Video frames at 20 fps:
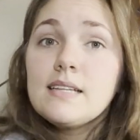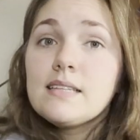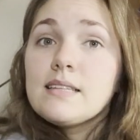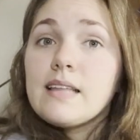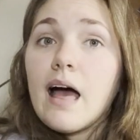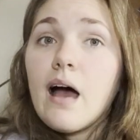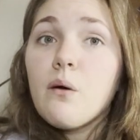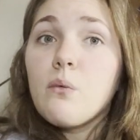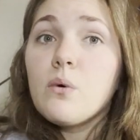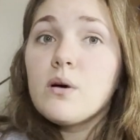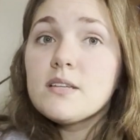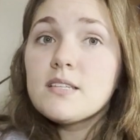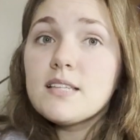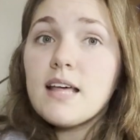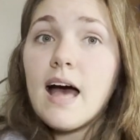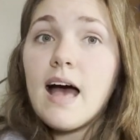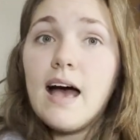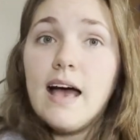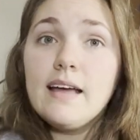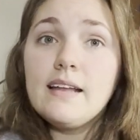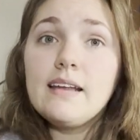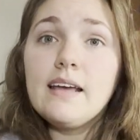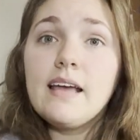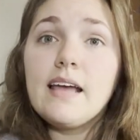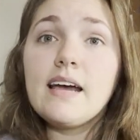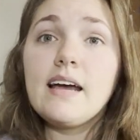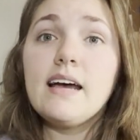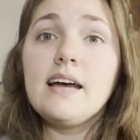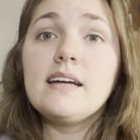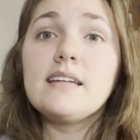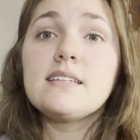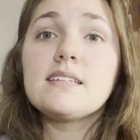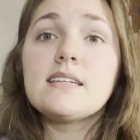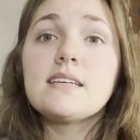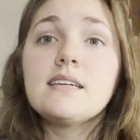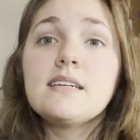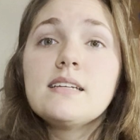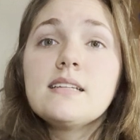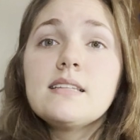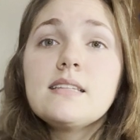that was that. And
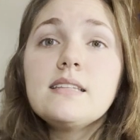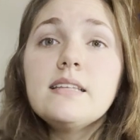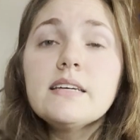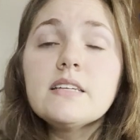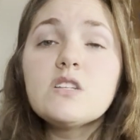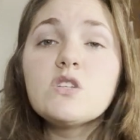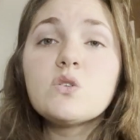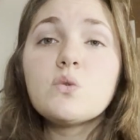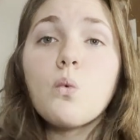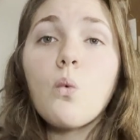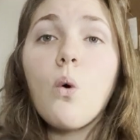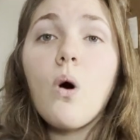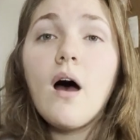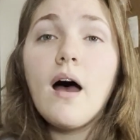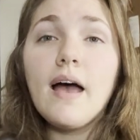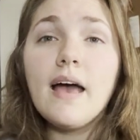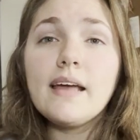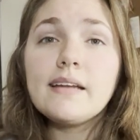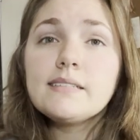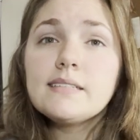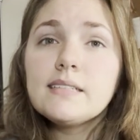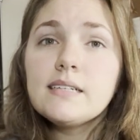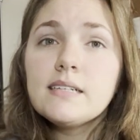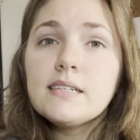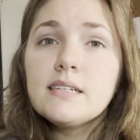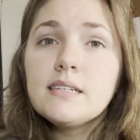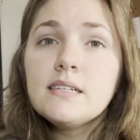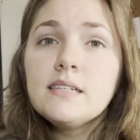this one